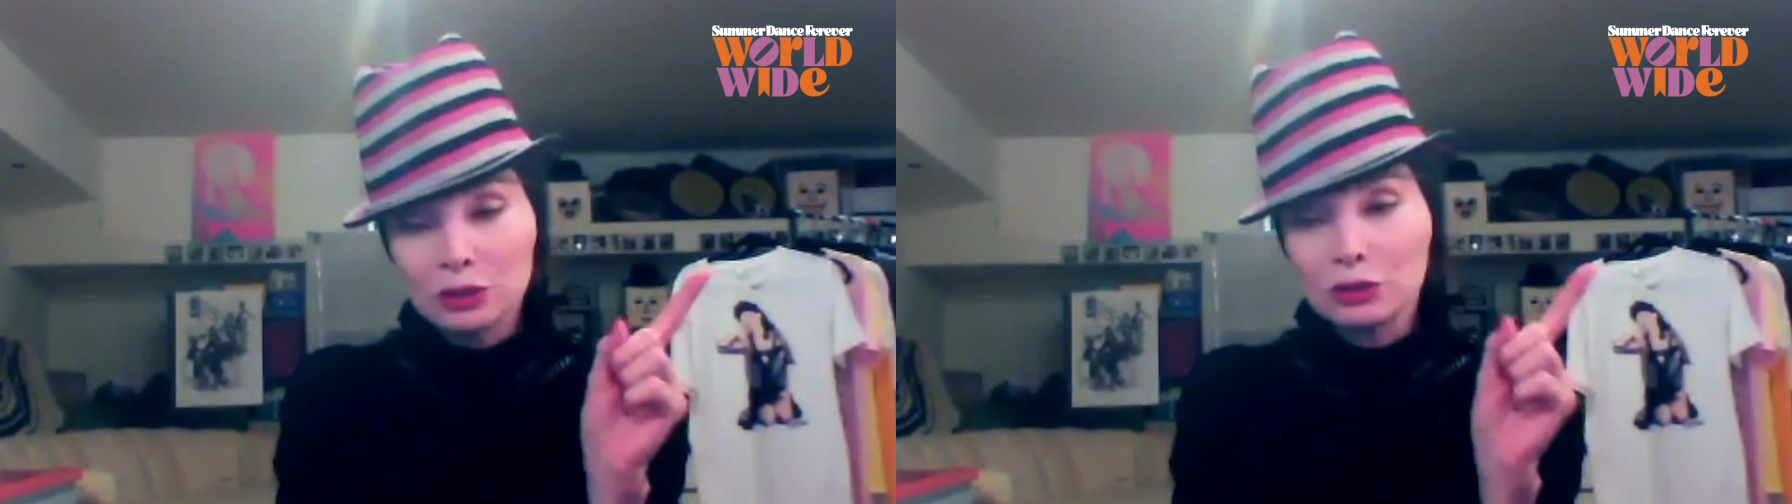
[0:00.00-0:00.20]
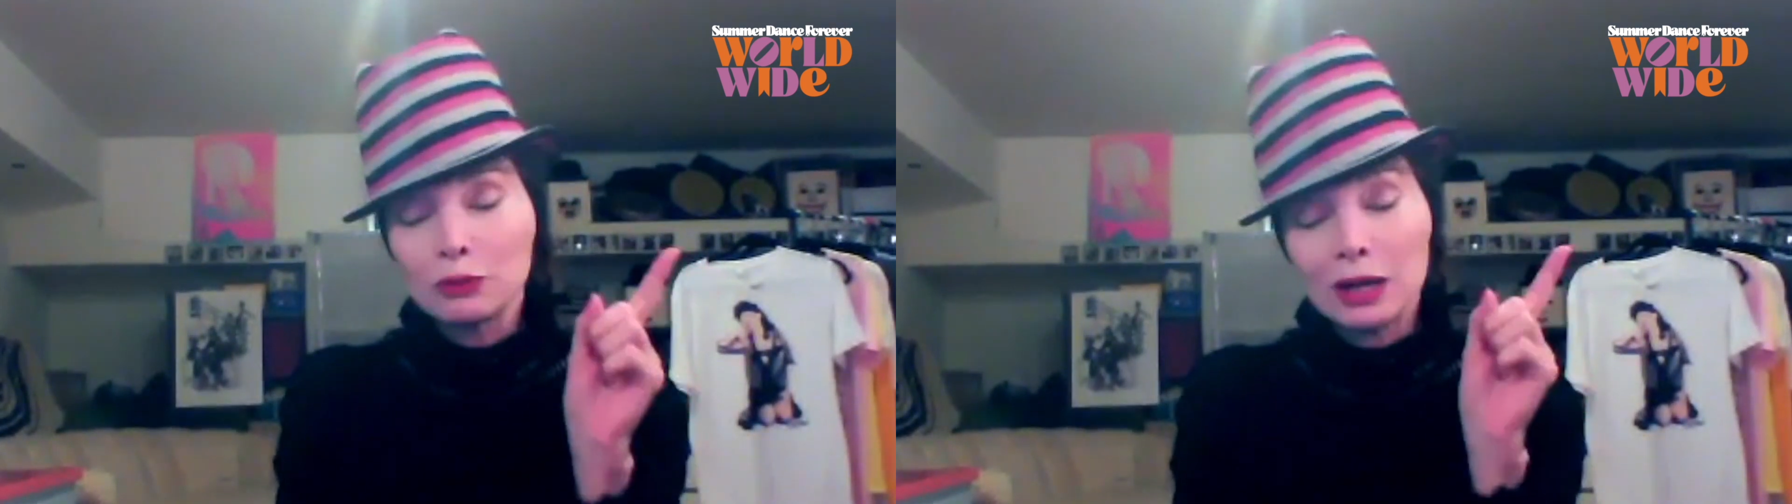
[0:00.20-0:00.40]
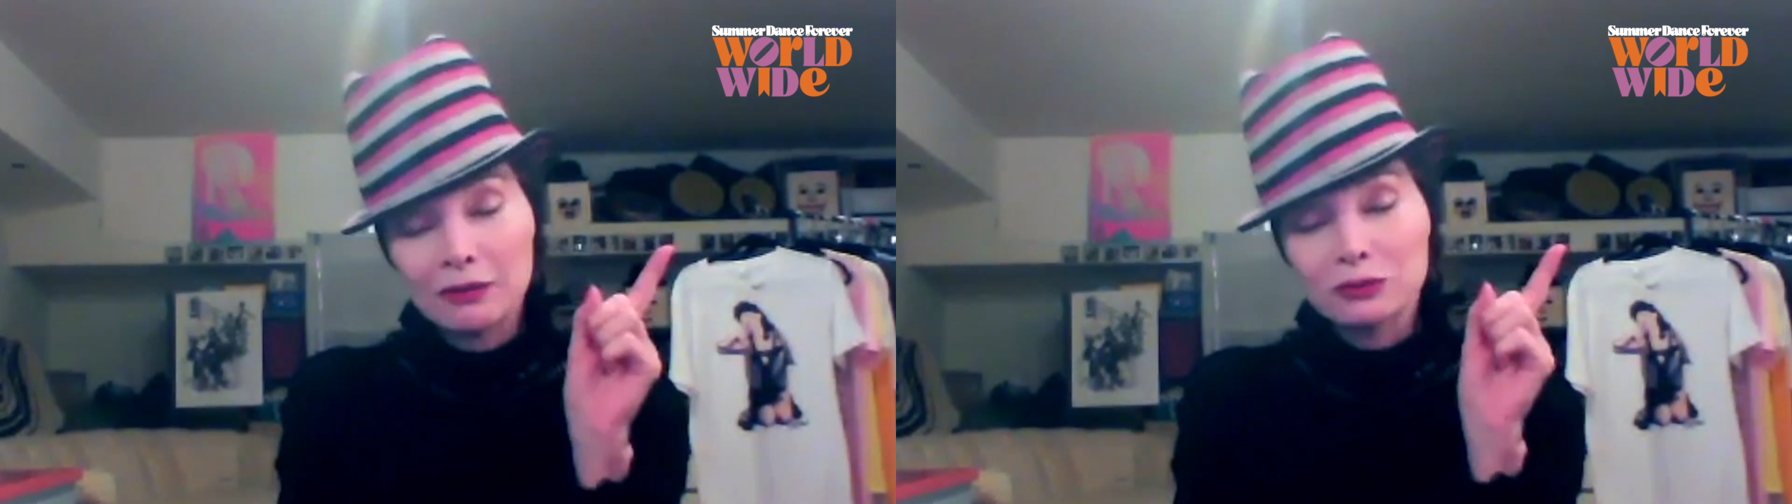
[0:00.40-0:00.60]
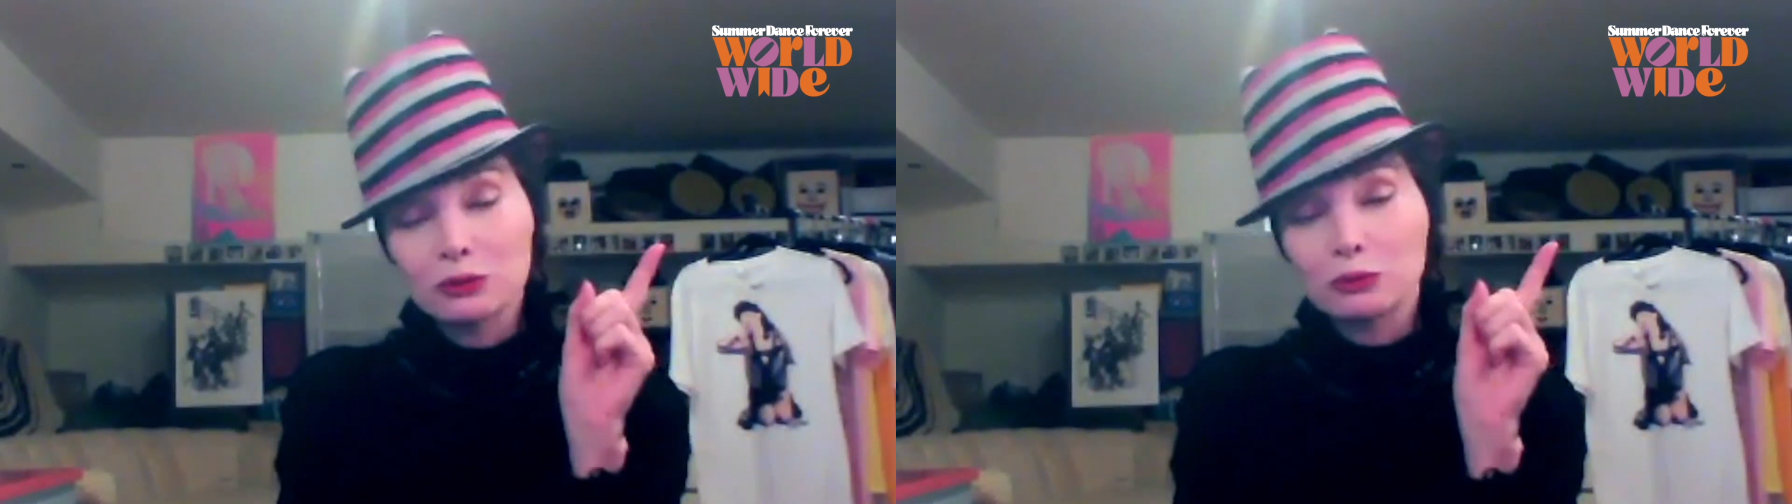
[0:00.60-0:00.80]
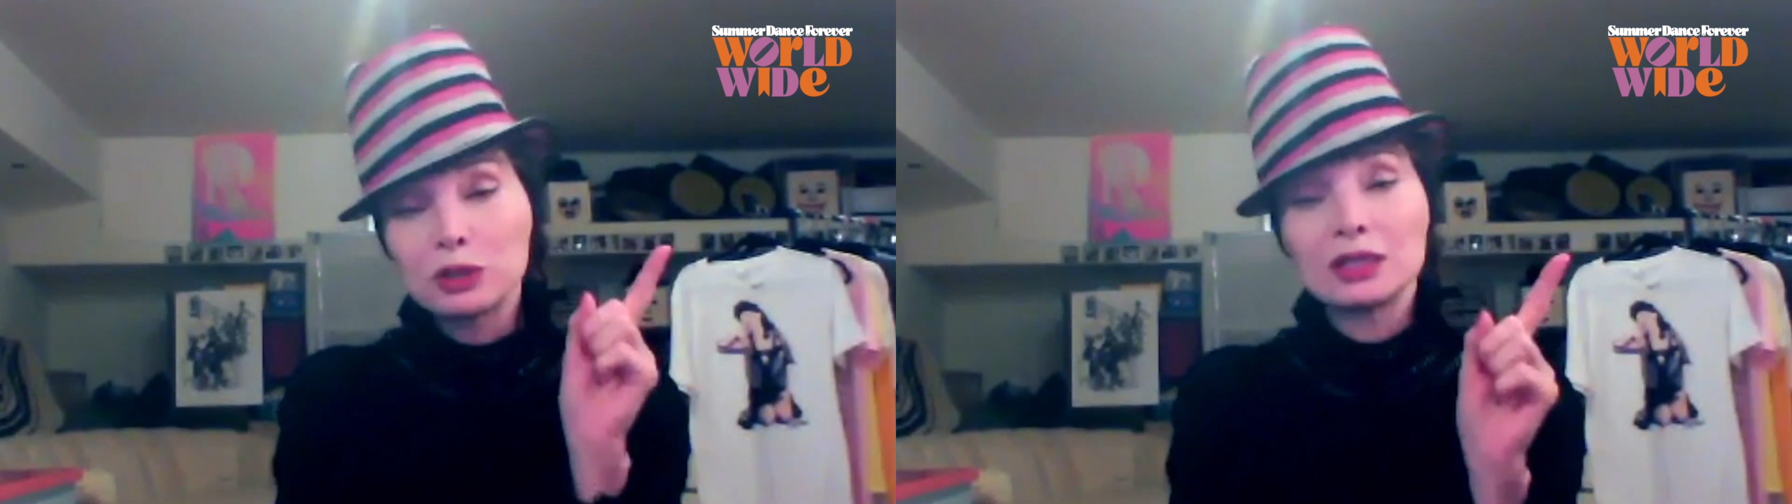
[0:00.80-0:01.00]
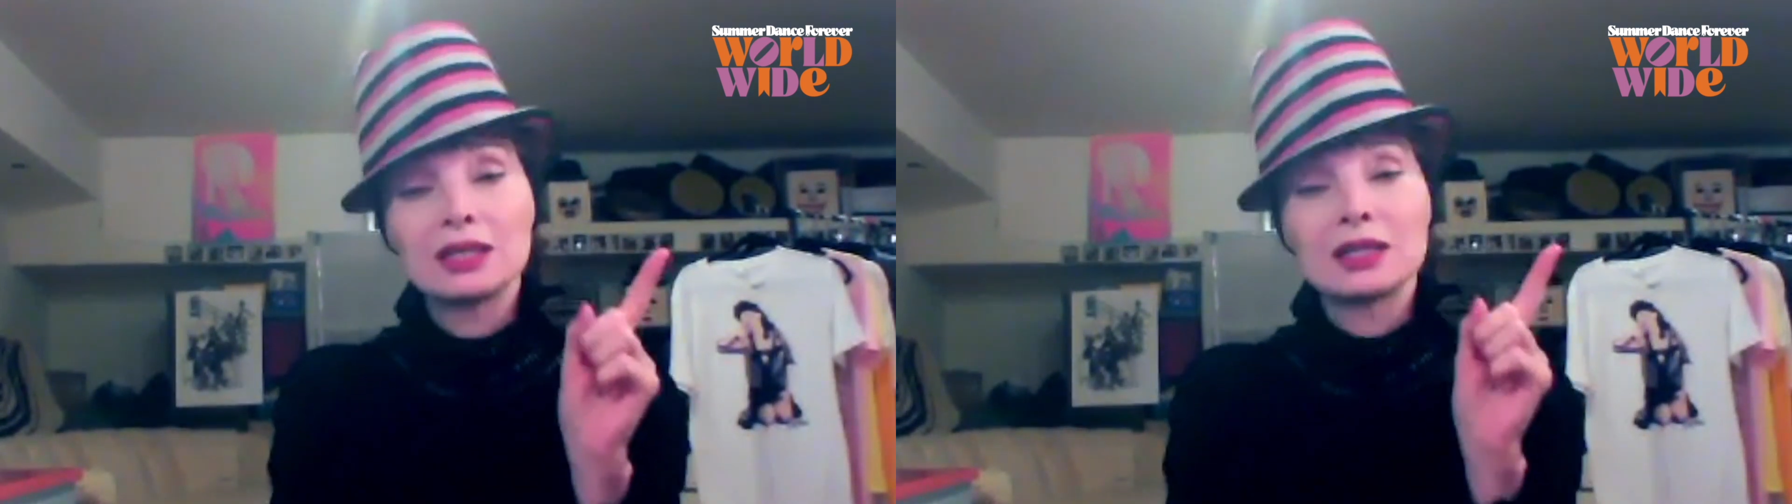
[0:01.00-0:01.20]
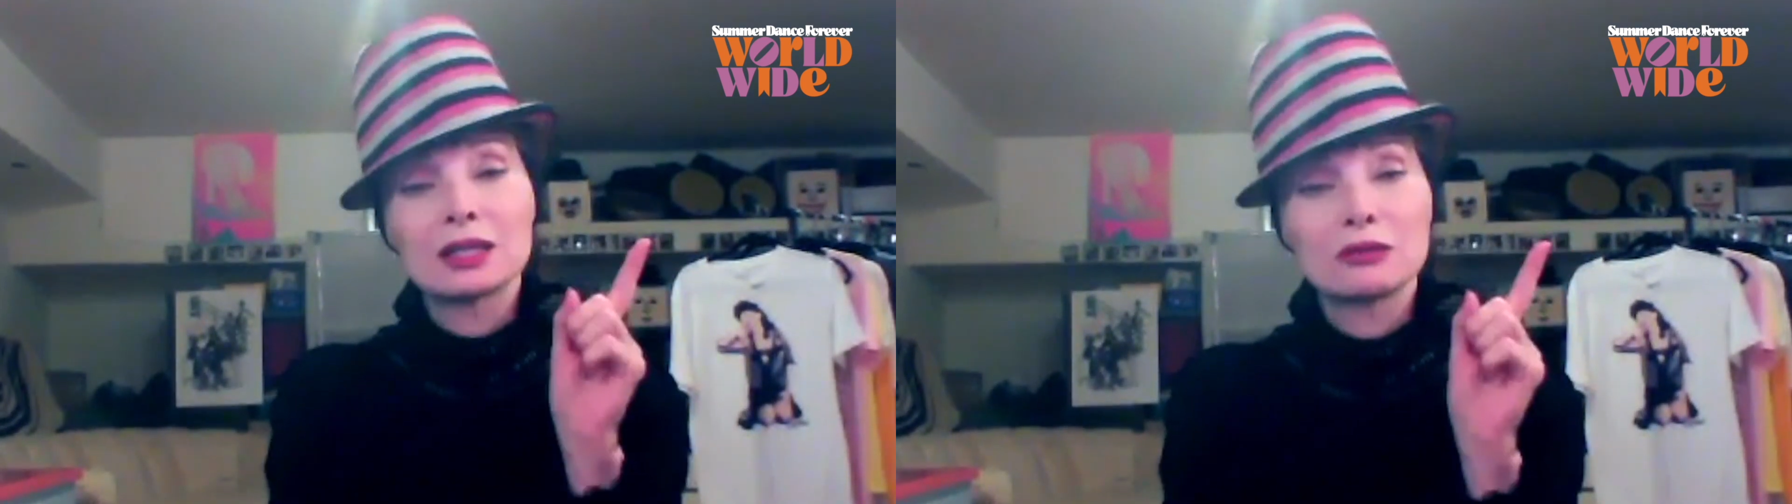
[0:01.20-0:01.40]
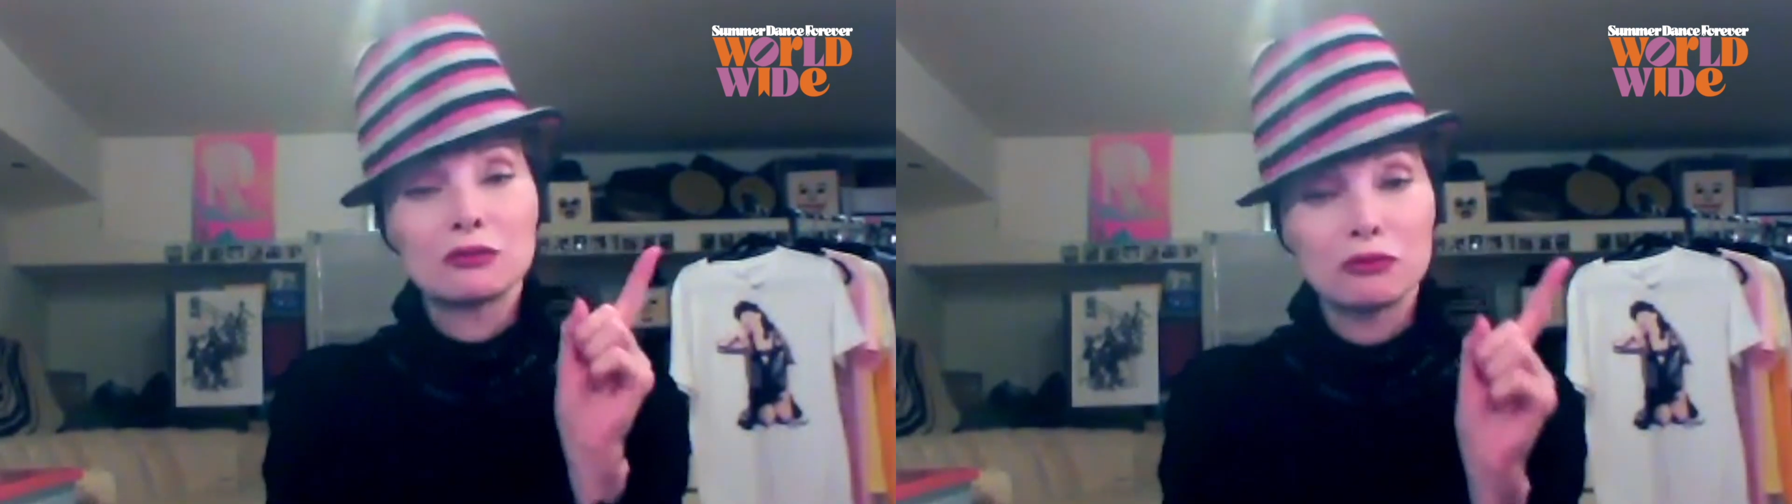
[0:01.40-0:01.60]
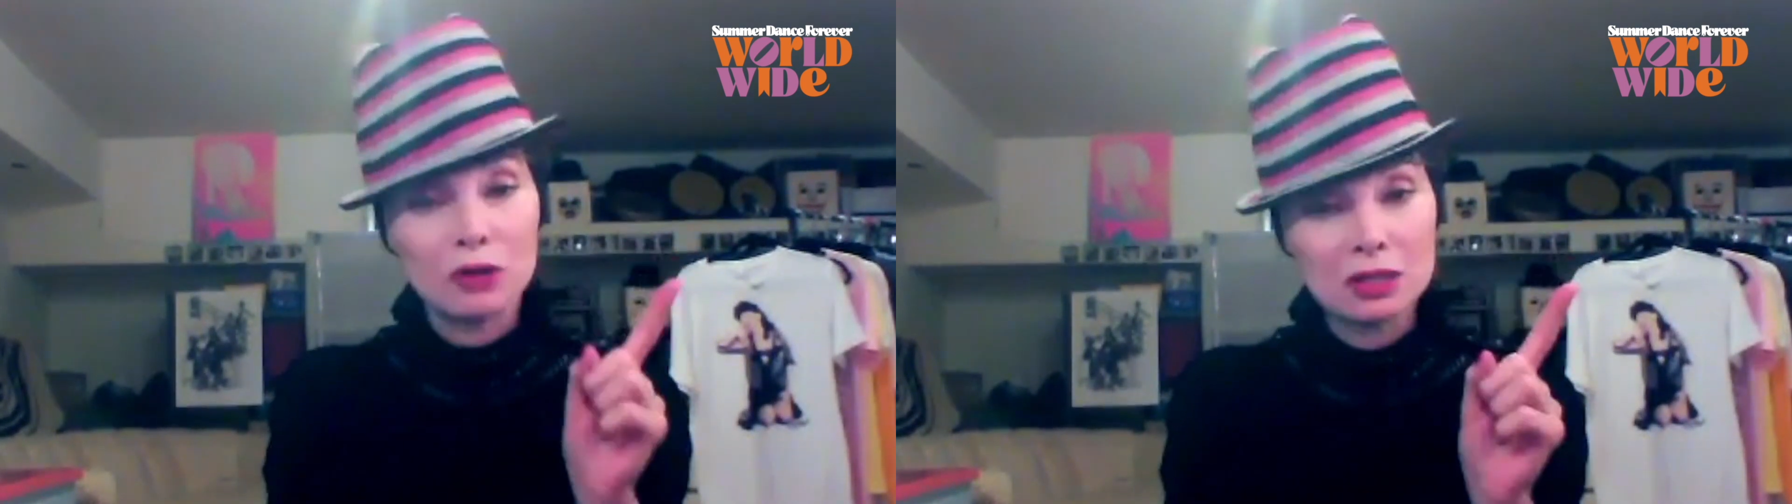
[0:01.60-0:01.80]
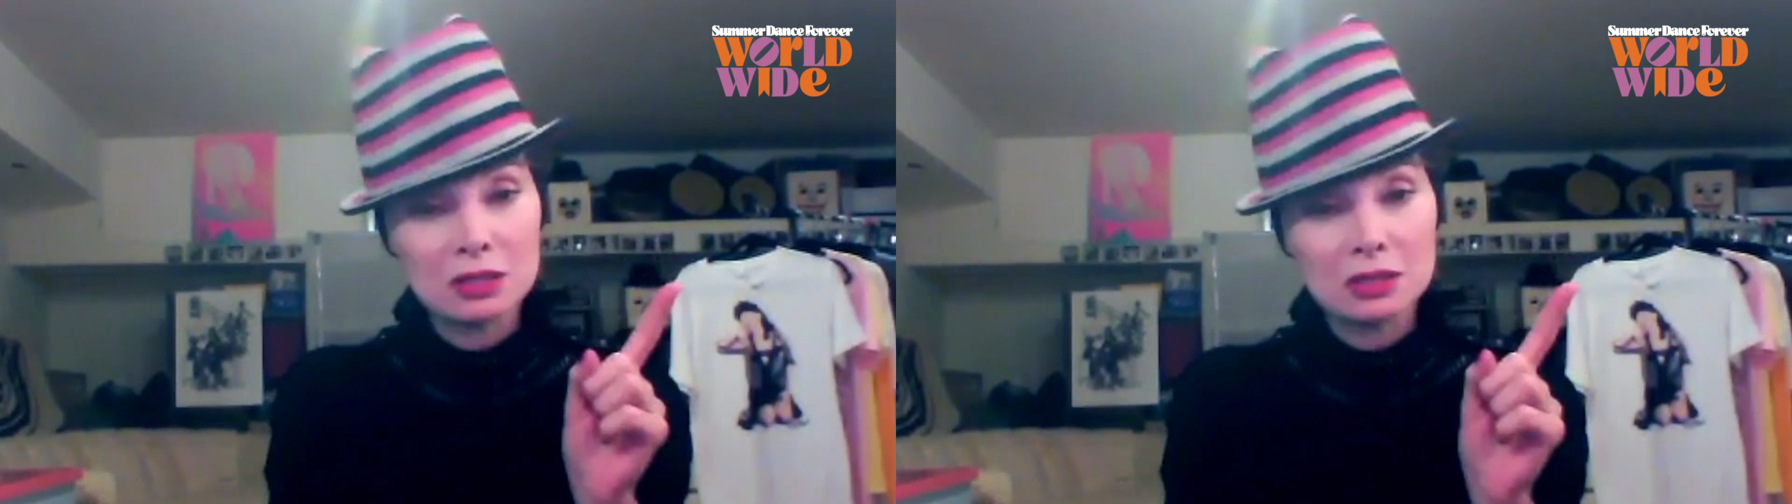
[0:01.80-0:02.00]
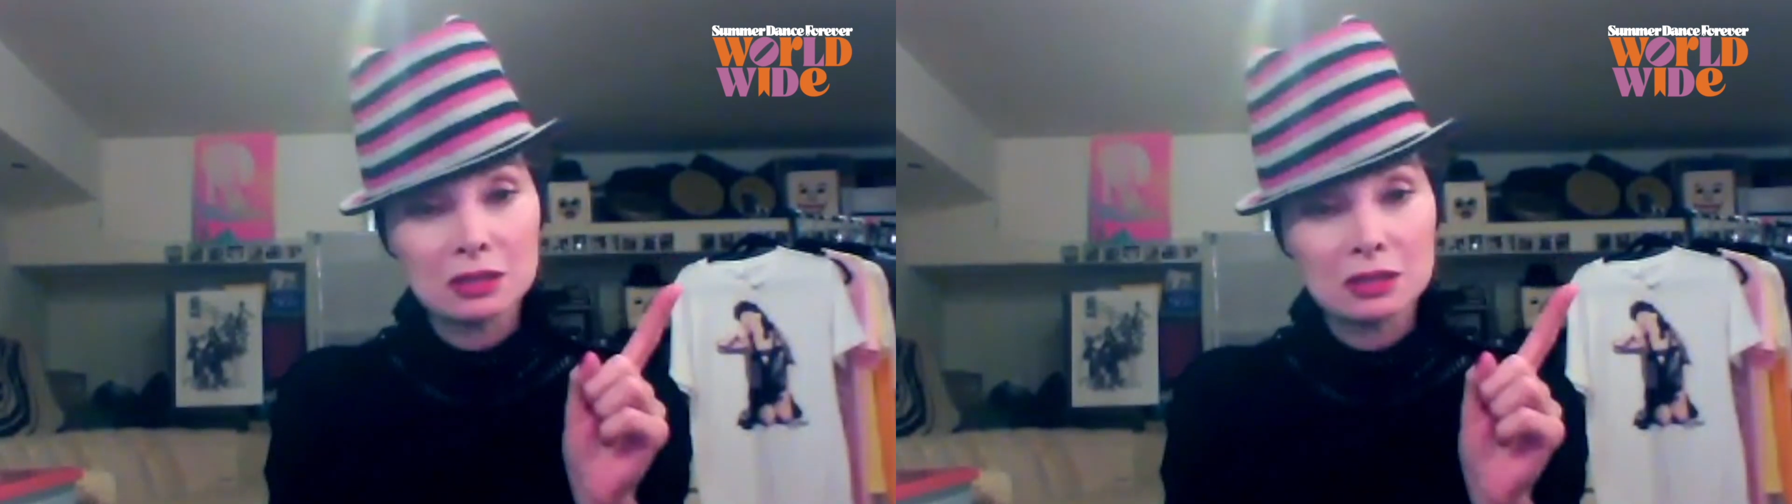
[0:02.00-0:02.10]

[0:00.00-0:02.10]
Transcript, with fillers: you have to really confront